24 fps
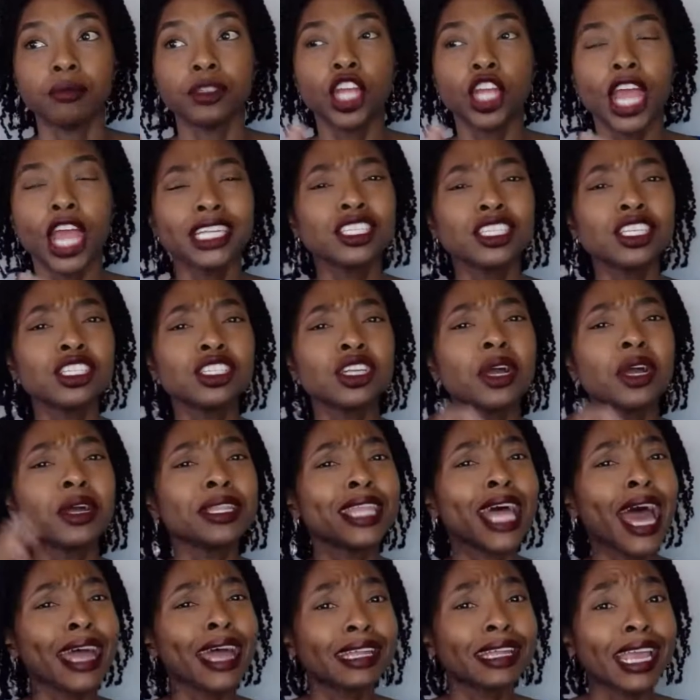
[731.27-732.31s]
chances are
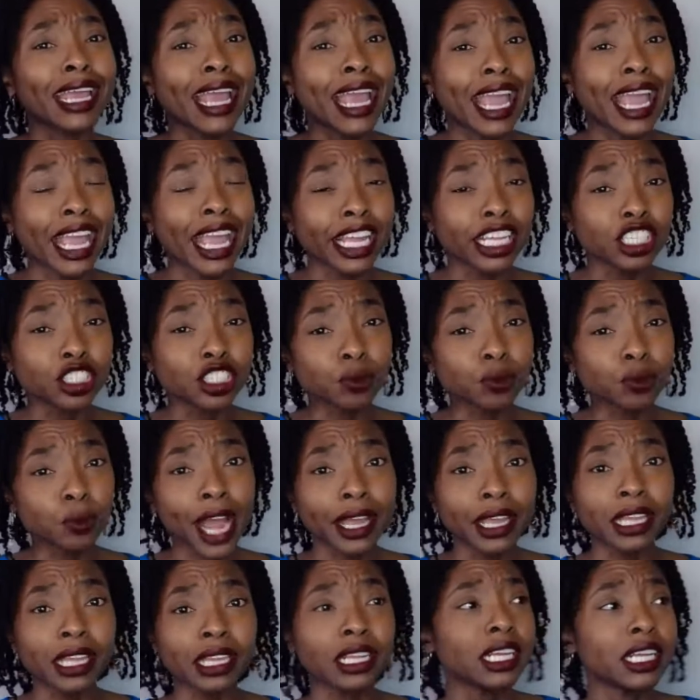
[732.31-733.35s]
that age
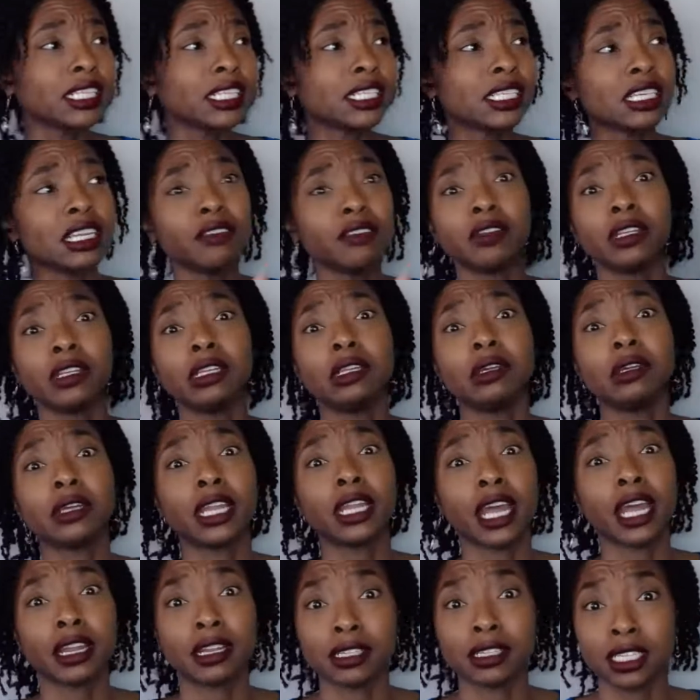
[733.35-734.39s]
bracket isn't even
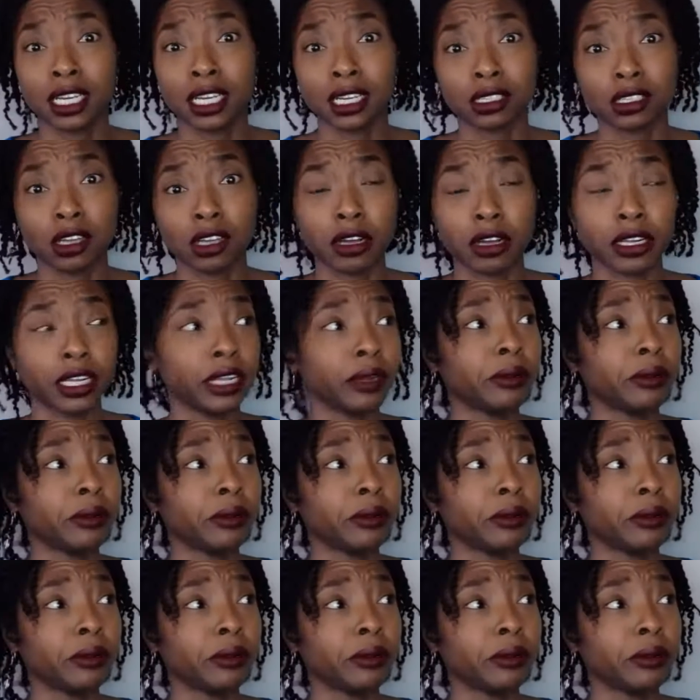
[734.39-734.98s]
looking at a TikTok.